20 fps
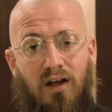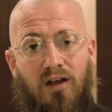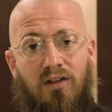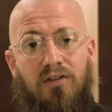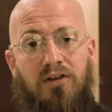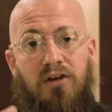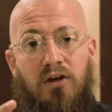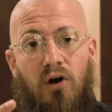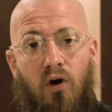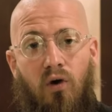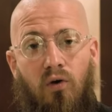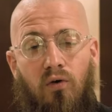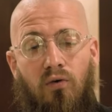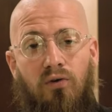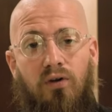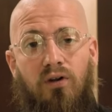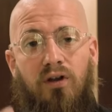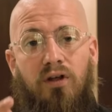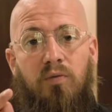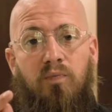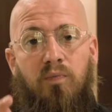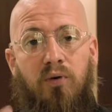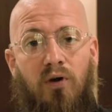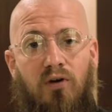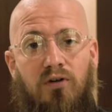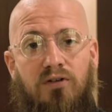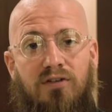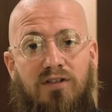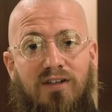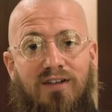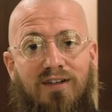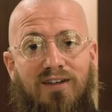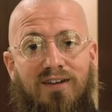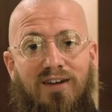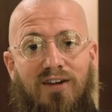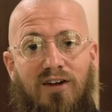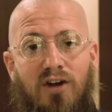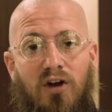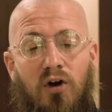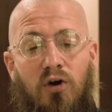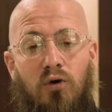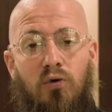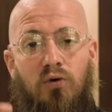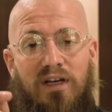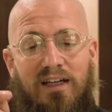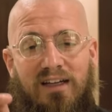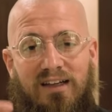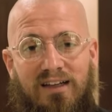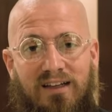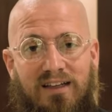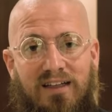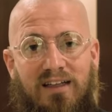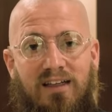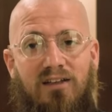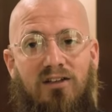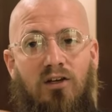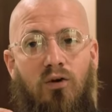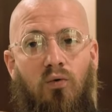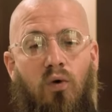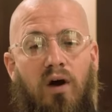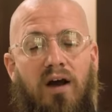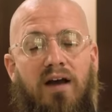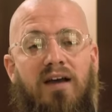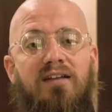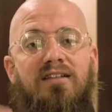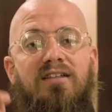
The only person who can lead the way